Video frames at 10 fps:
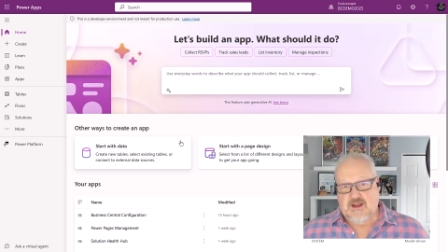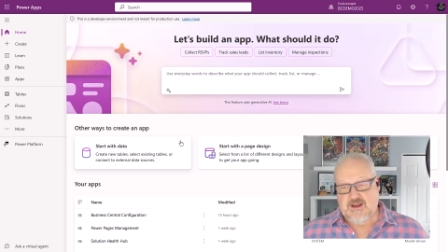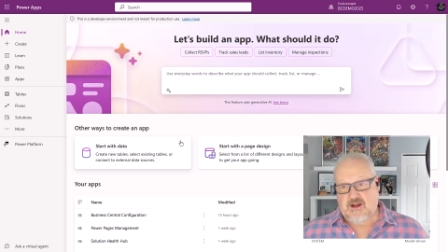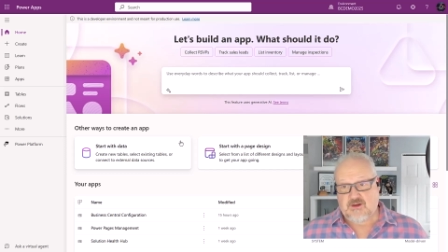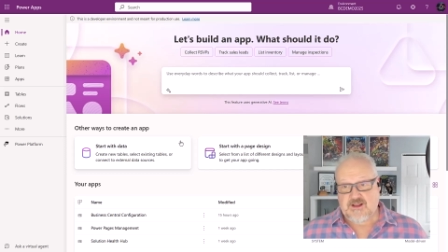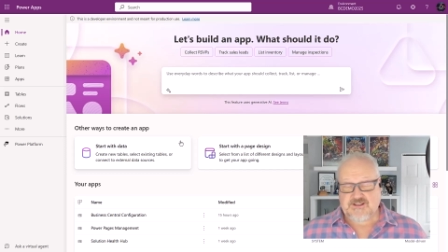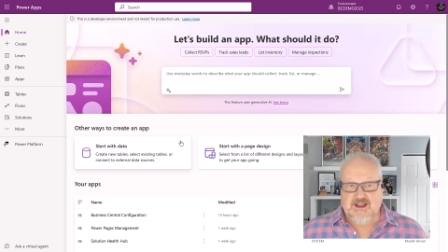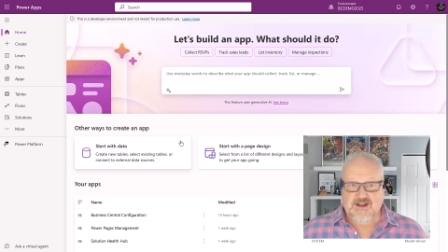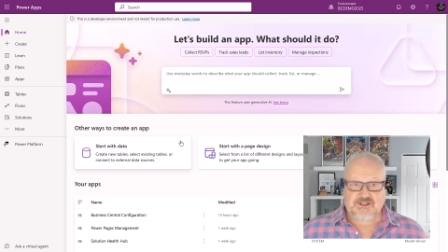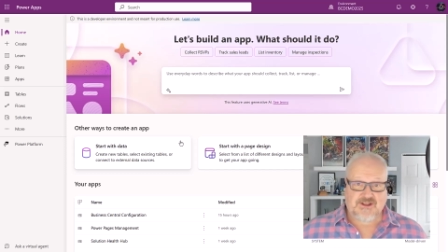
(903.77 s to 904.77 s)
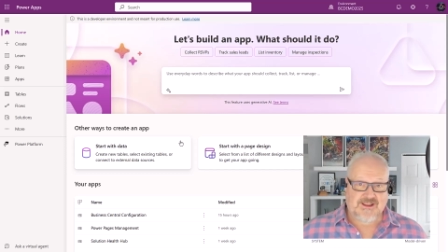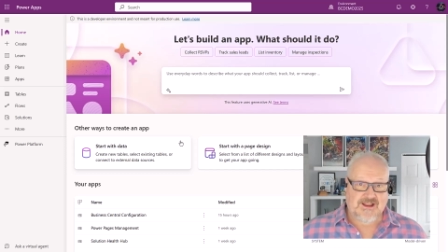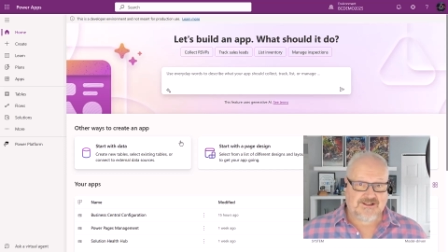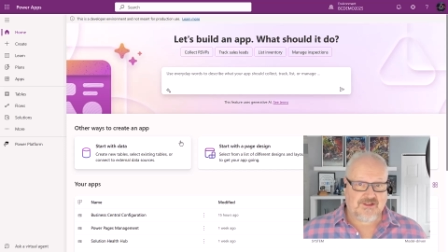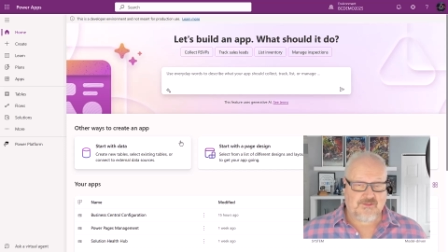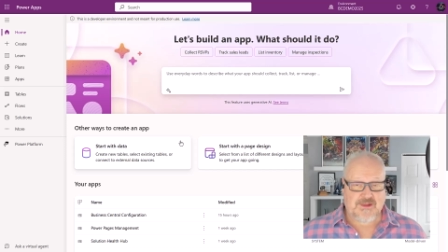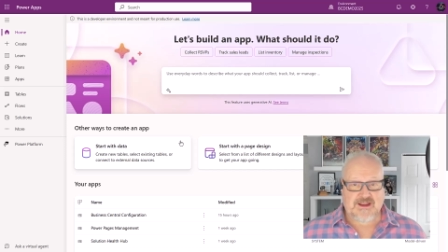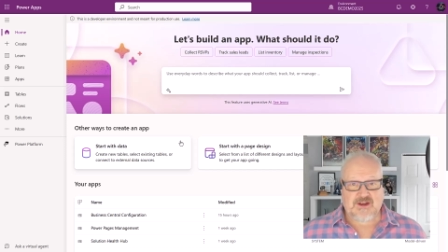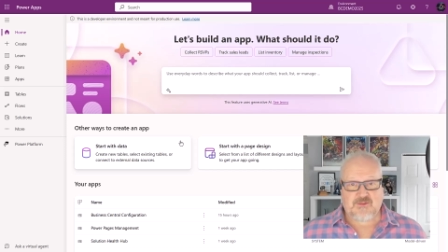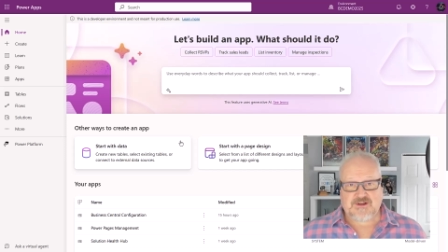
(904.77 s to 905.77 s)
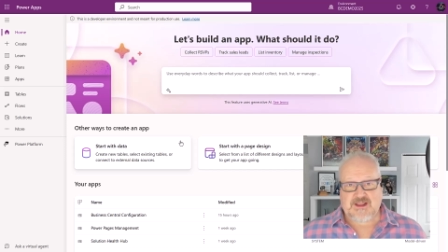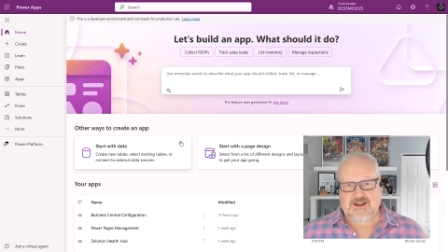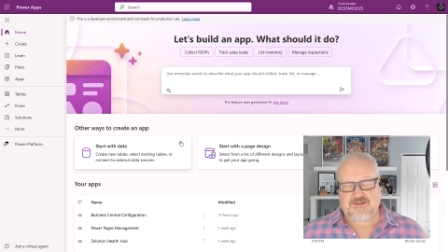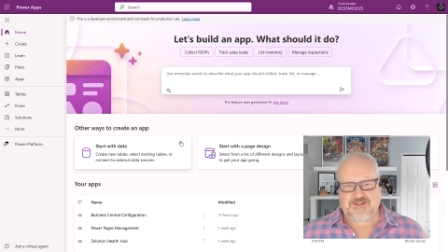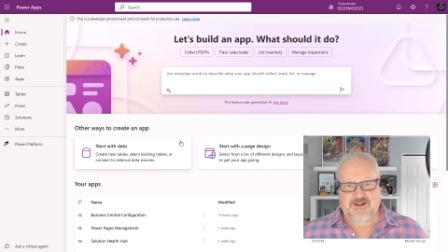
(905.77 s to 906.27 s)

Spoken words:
Now let's actually get to the meat and potatoes